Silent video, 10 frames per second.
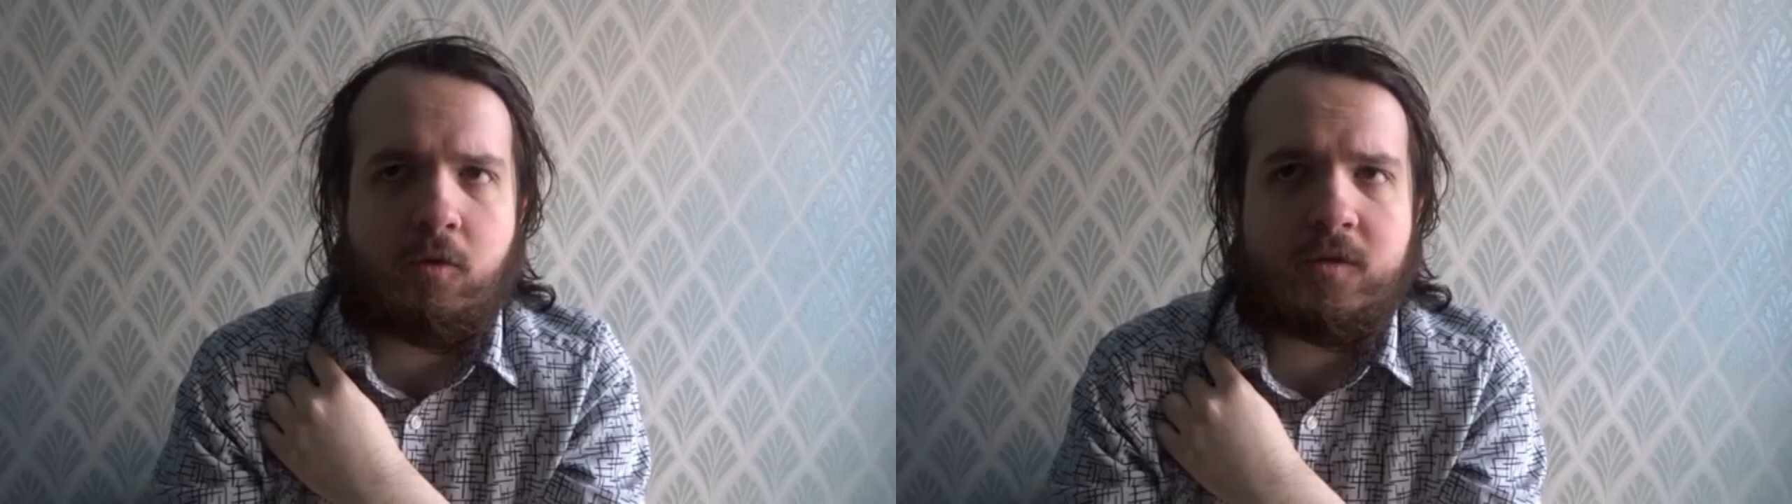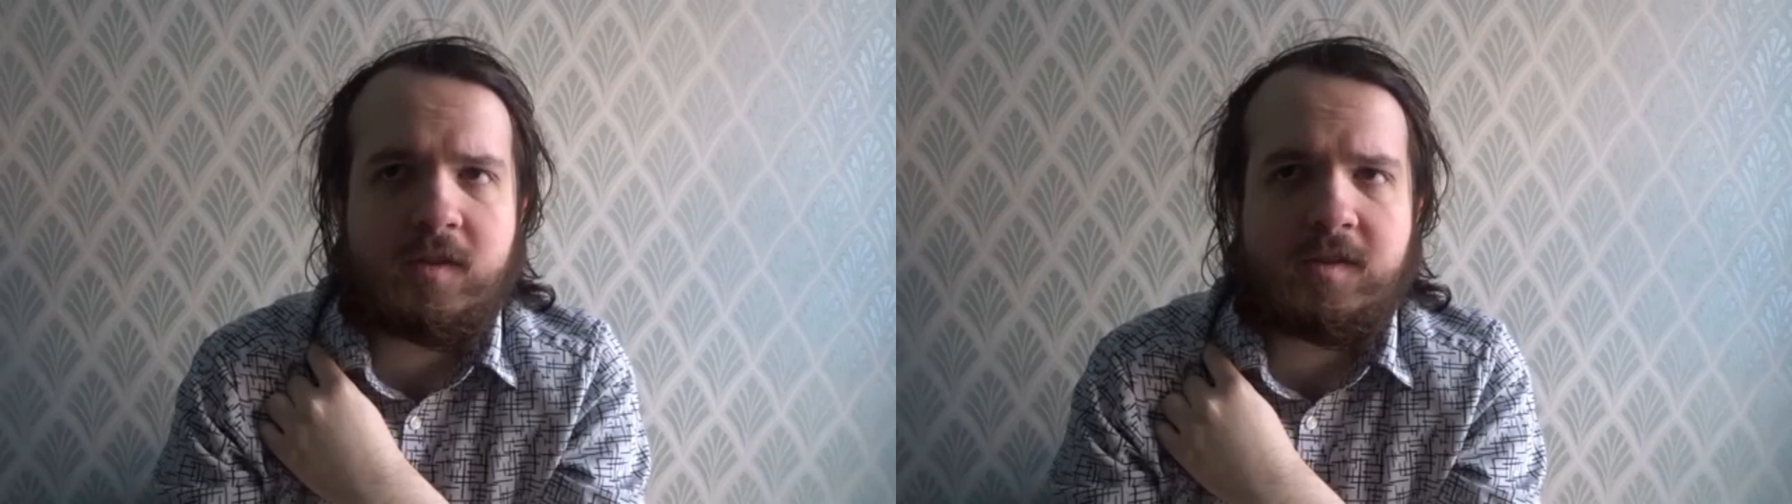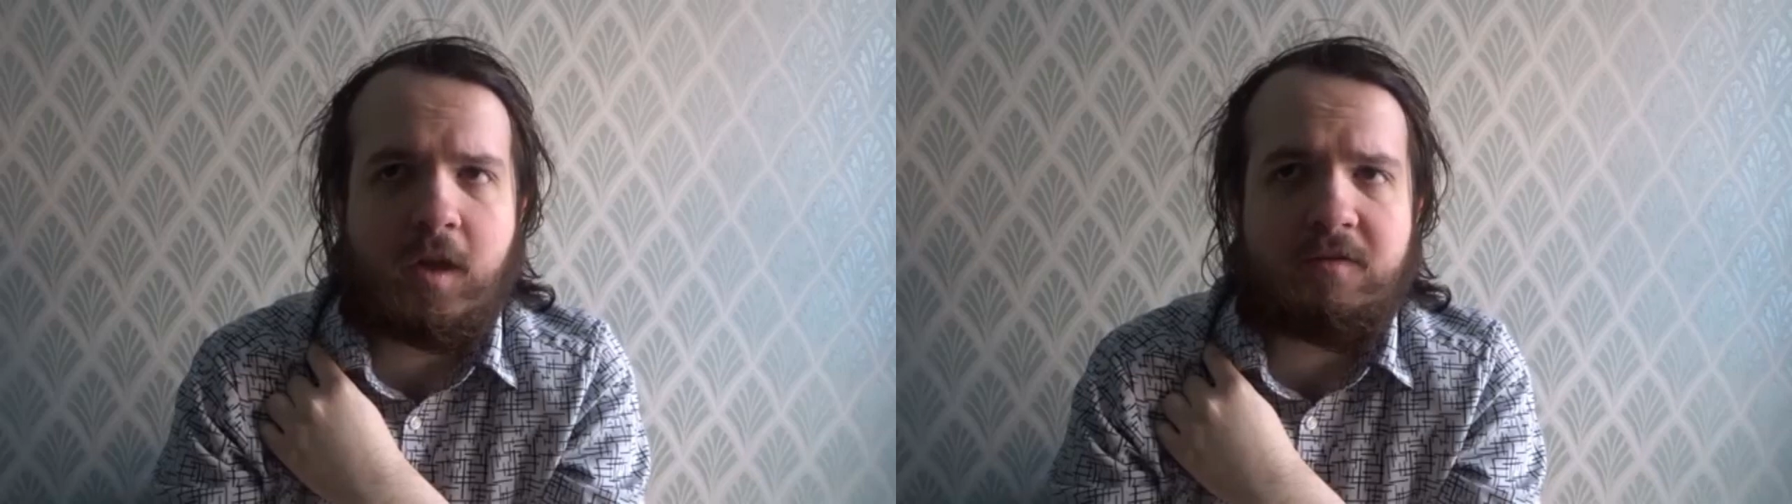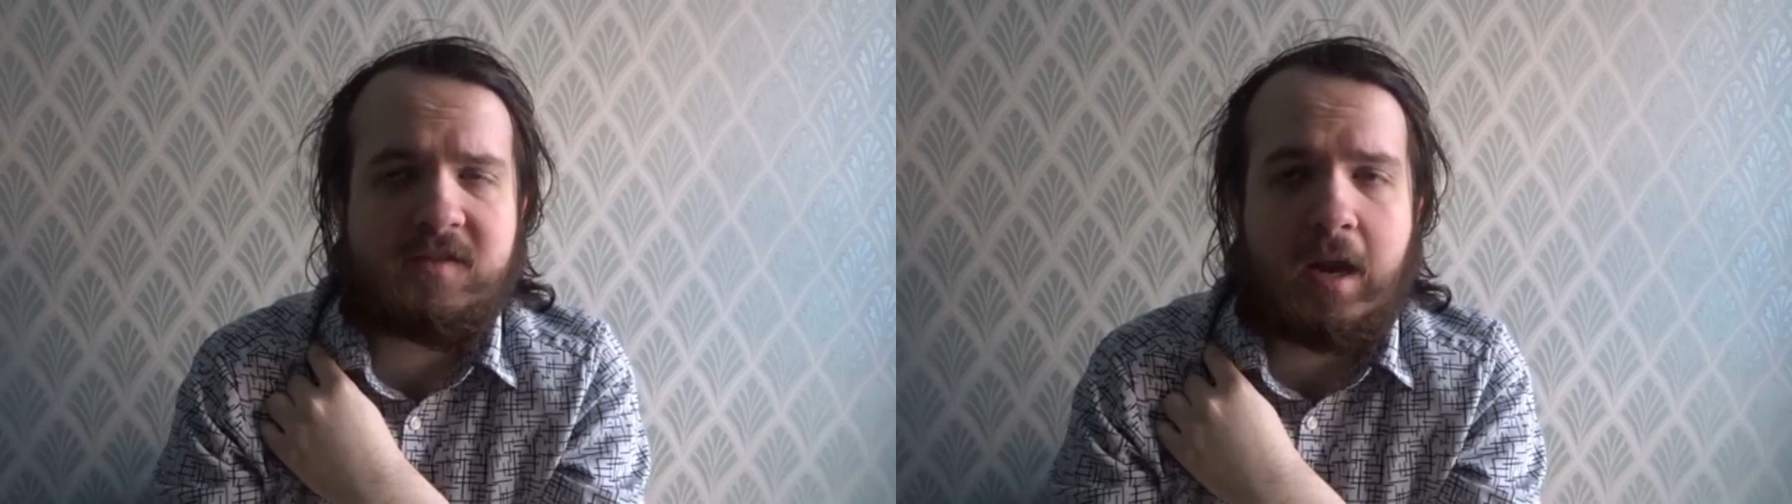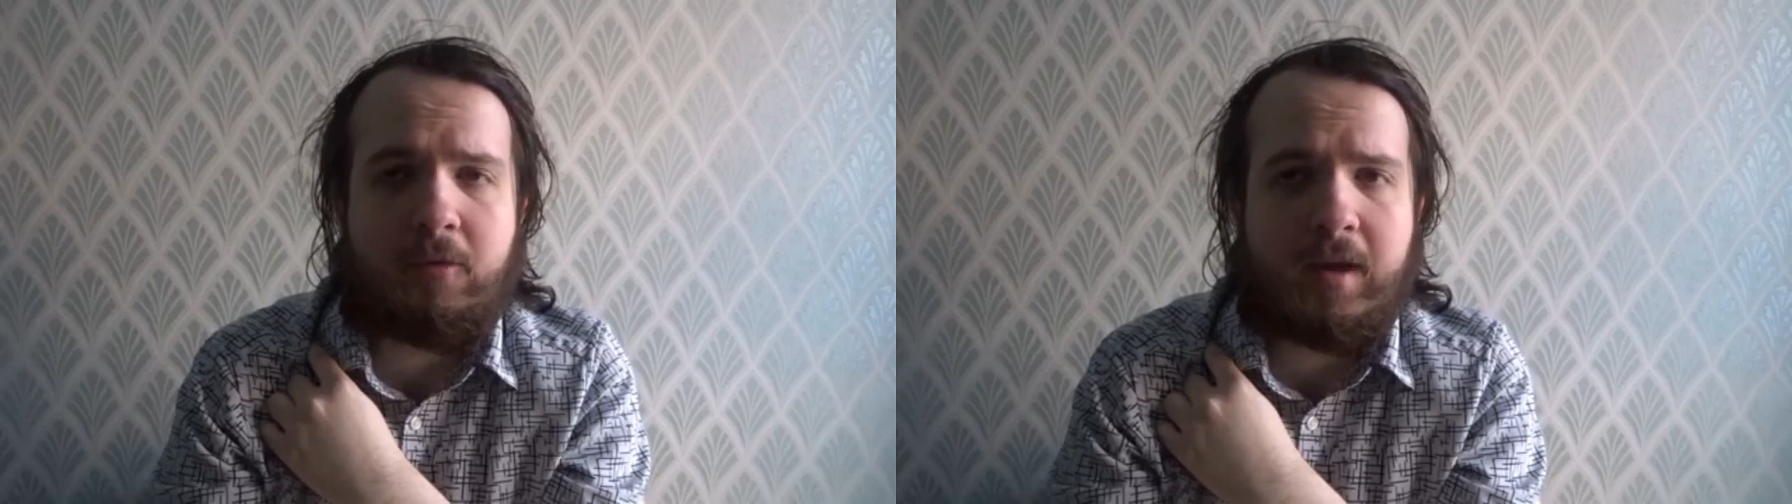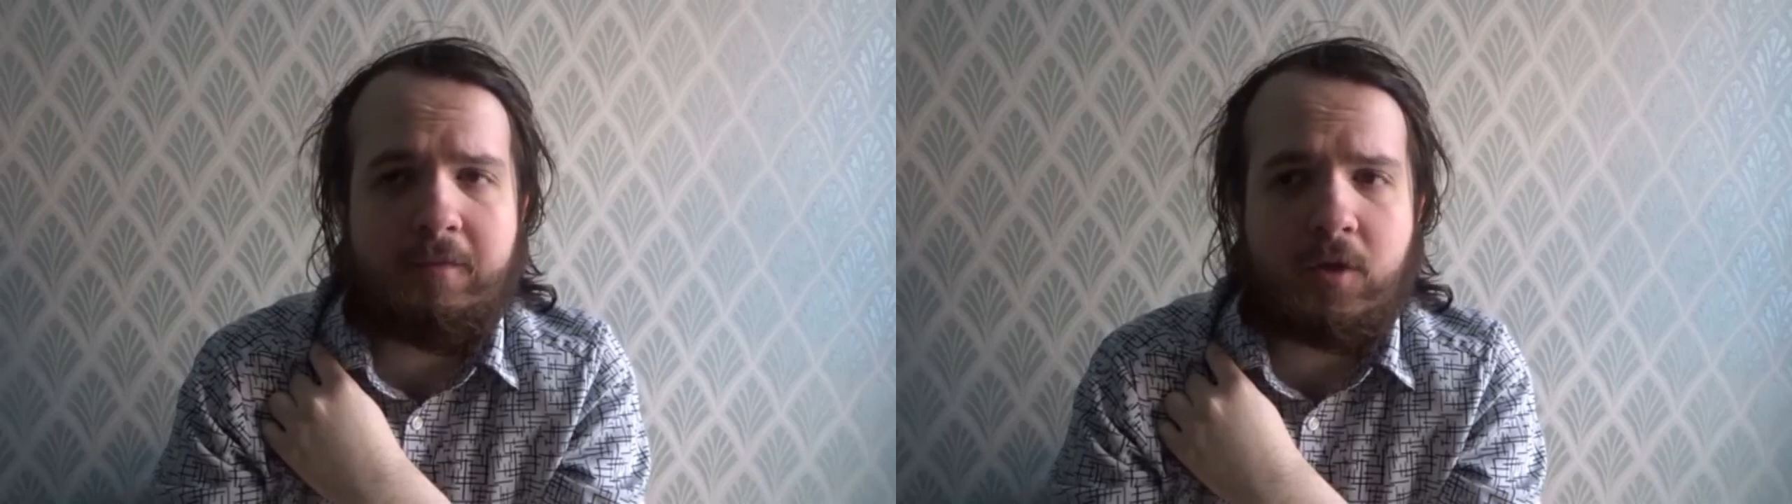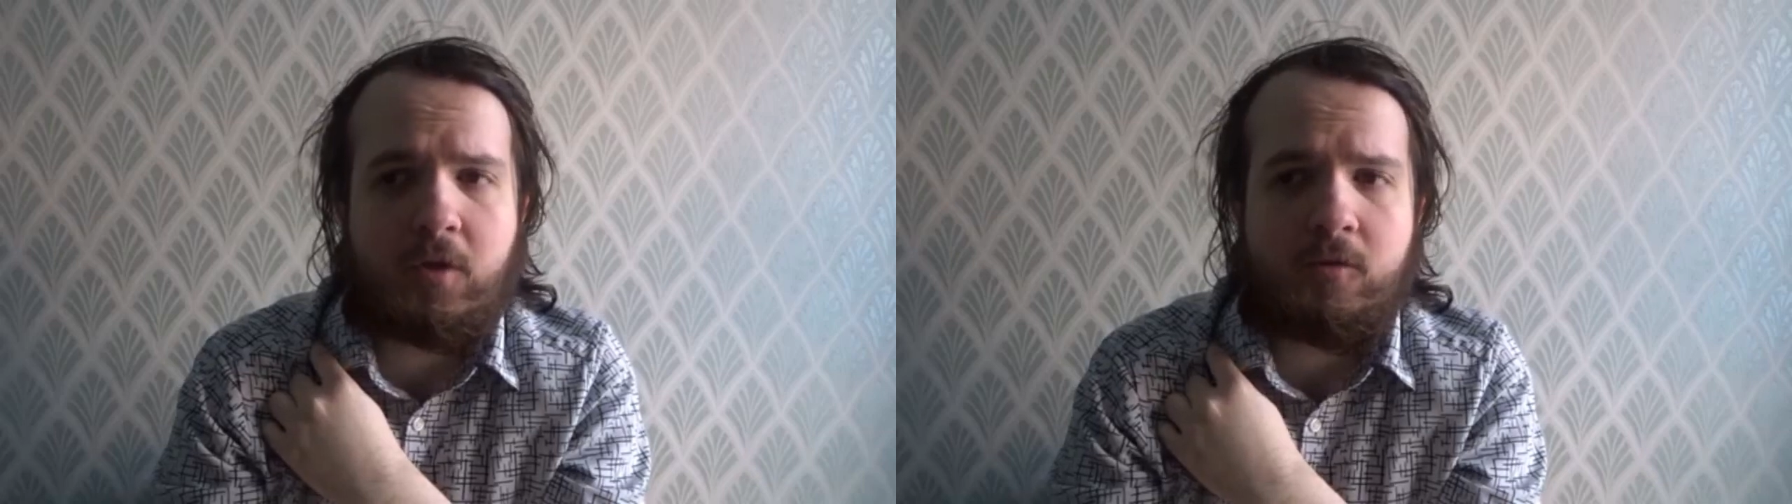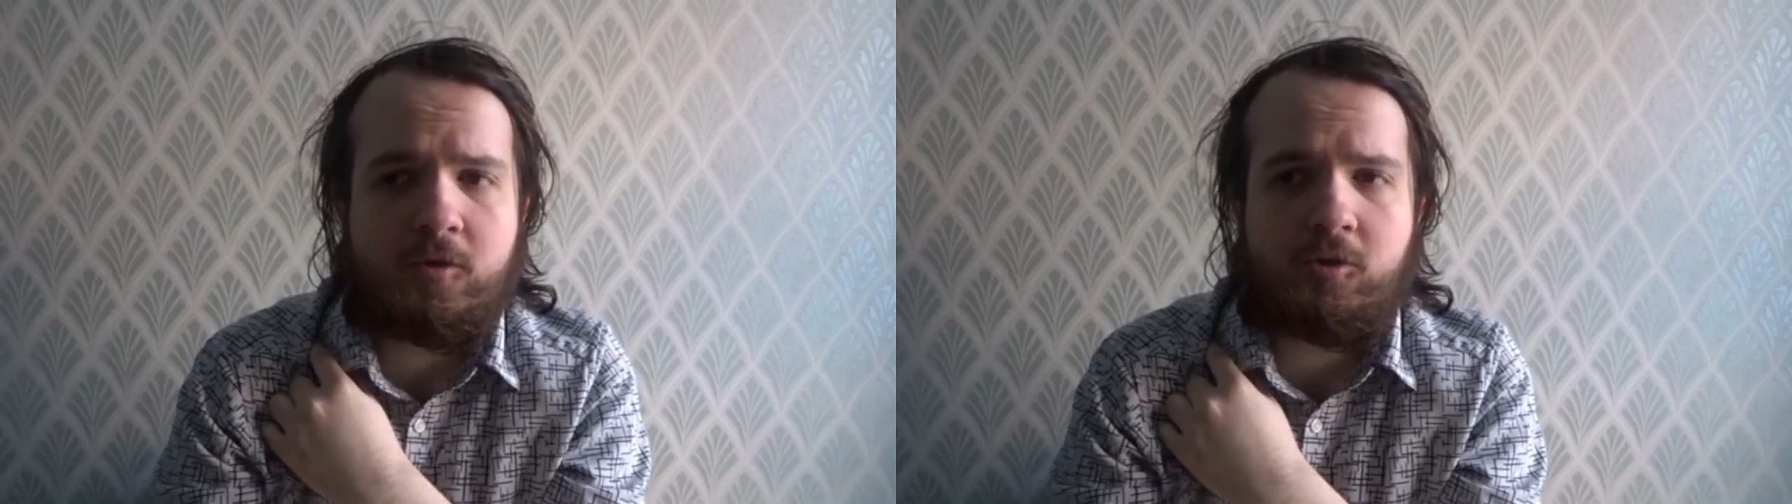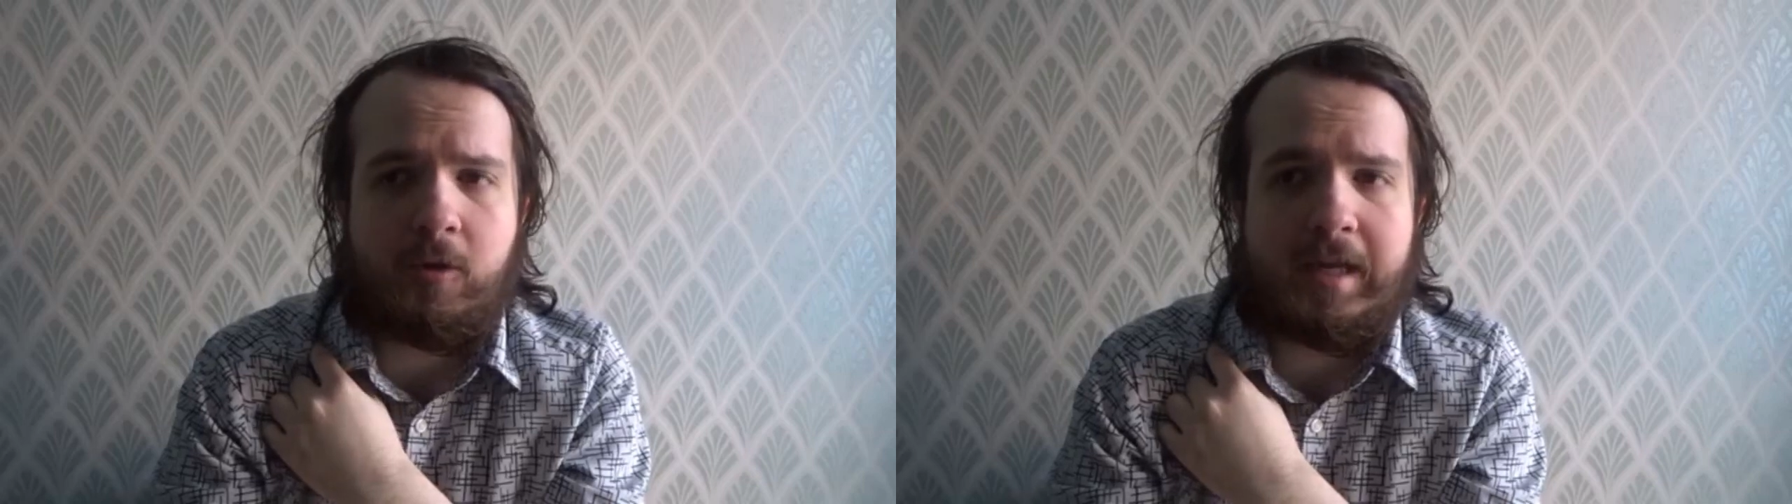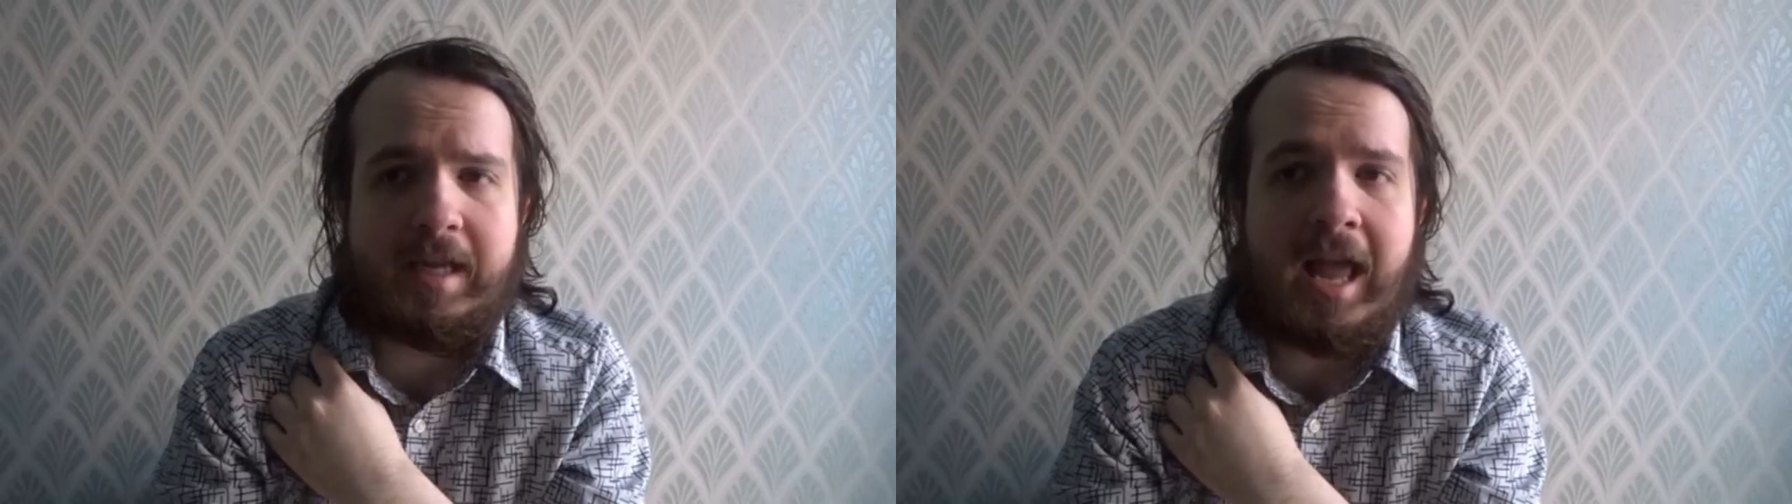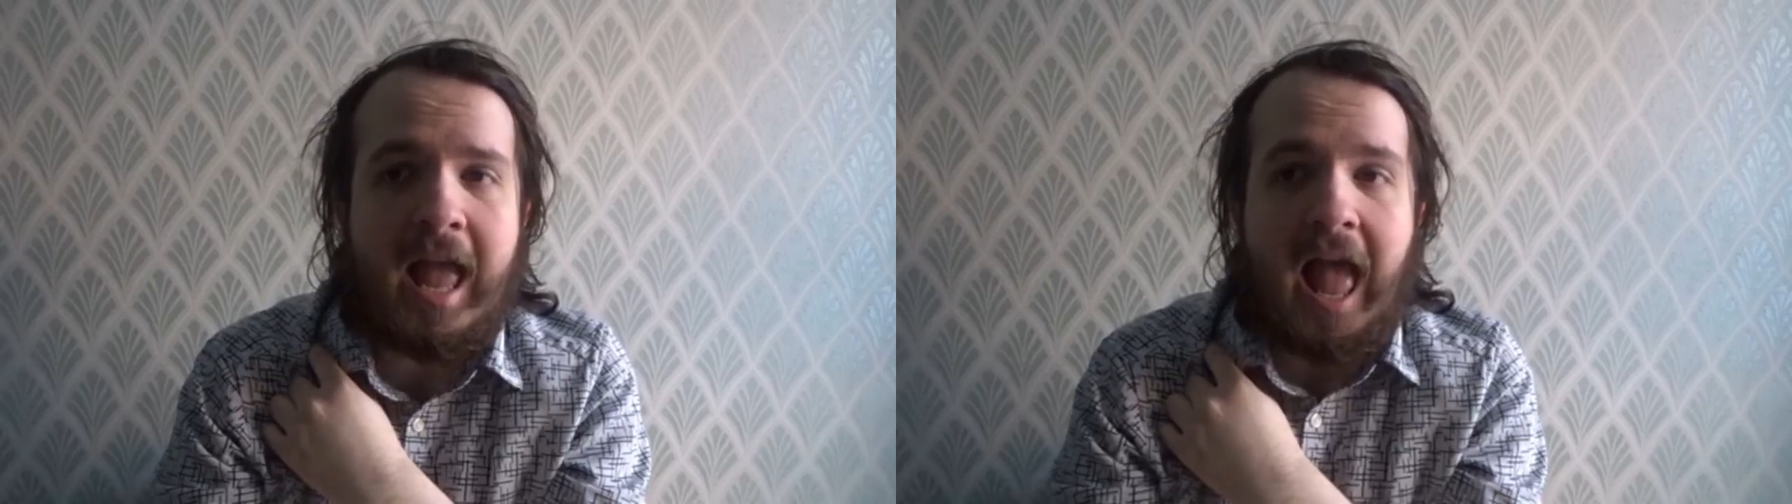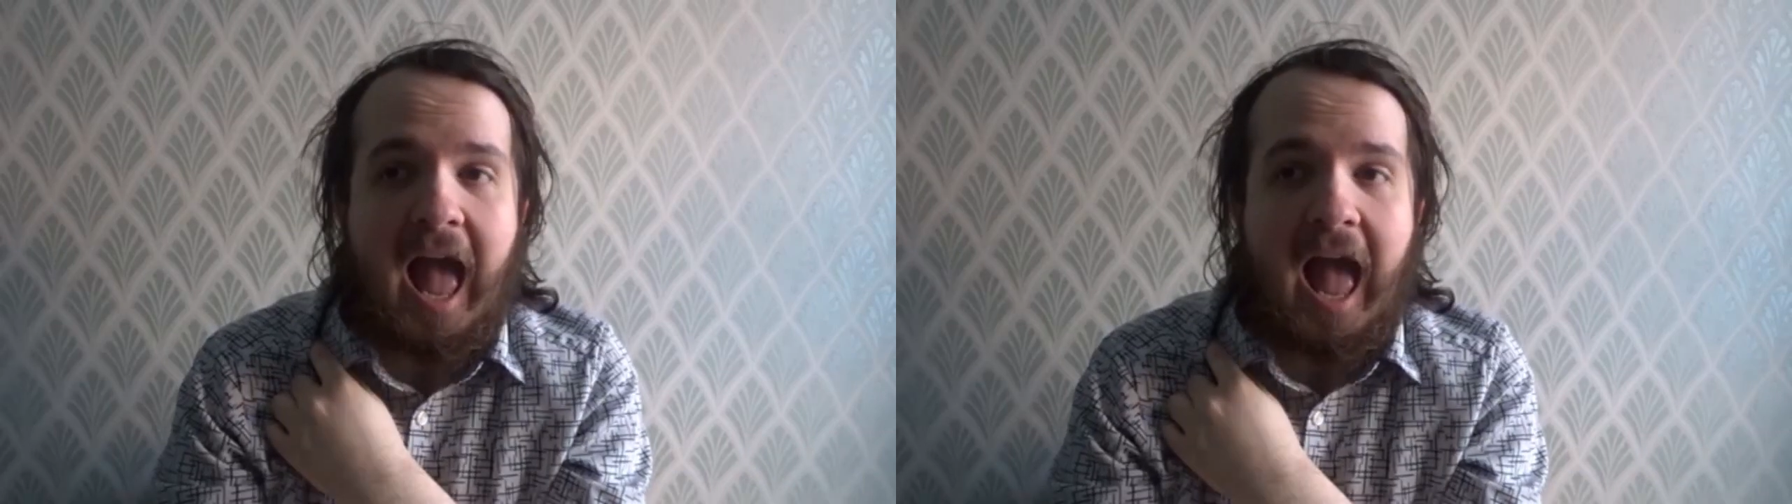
underserved area of the country